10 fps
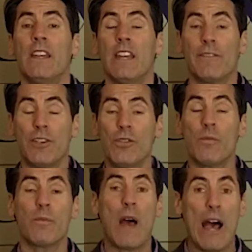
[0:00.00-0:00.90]
If
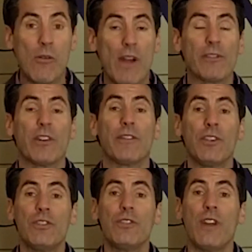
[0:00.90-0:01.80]
you, however, if
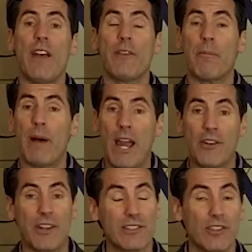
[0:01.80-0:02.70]
you do have a buyer that's